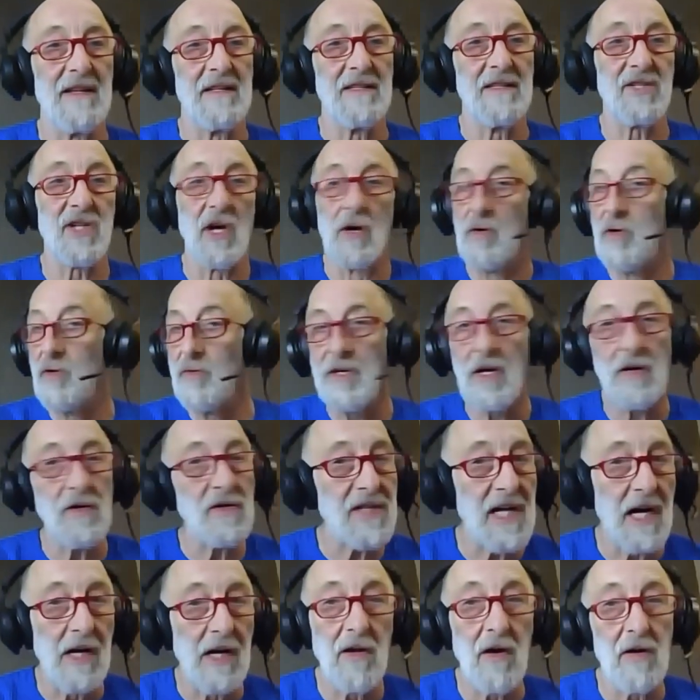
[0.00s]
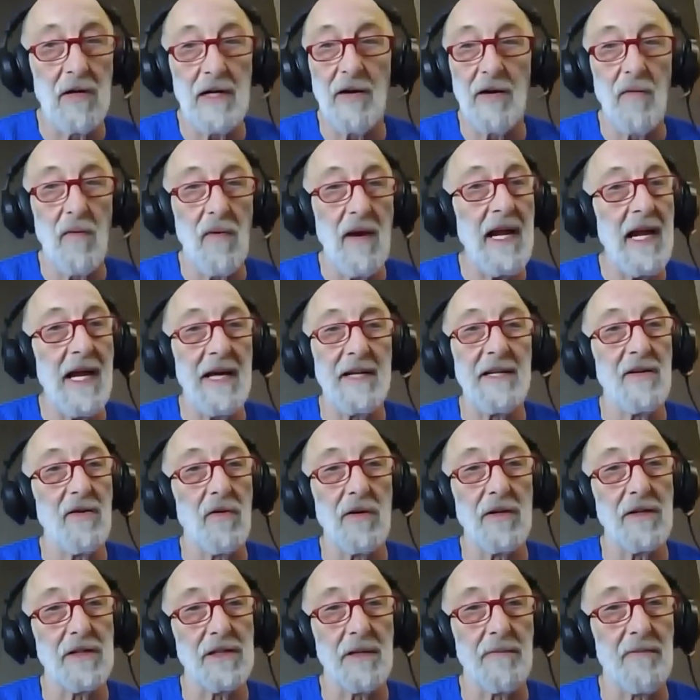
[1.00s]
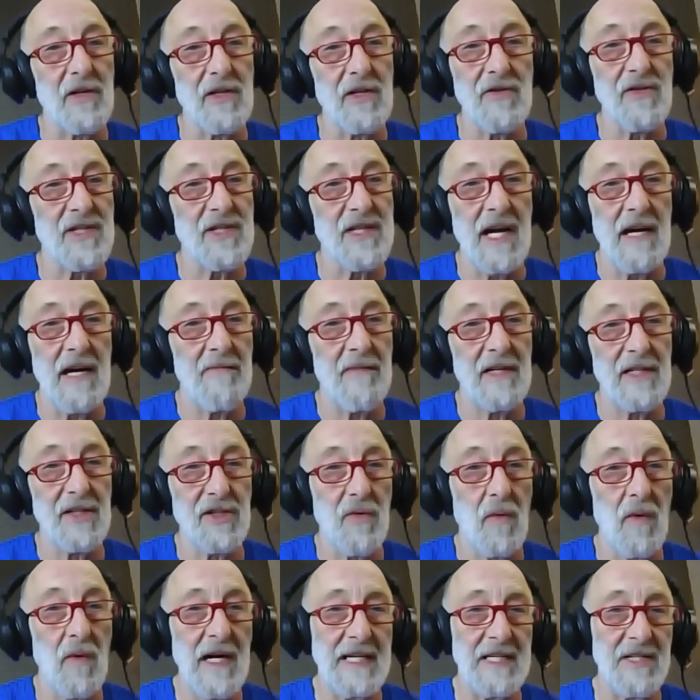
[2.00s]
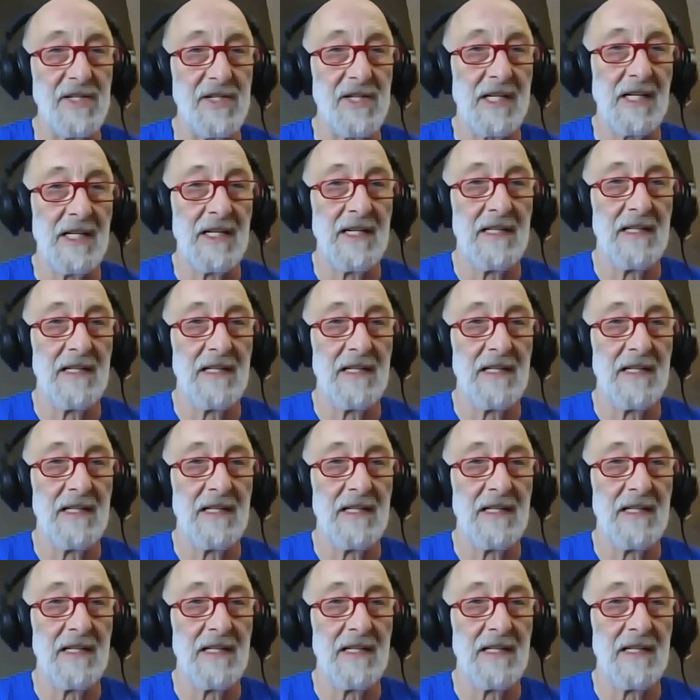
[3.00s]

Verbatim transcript: so who knows how long it ran in order to produce that much waste.